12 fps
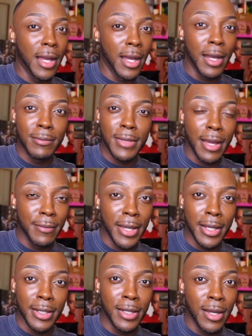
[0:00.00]
I'm not
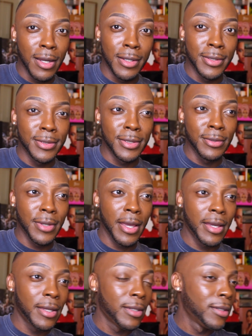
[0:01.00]
mad at all,
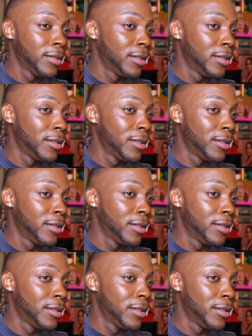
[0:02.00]
okay?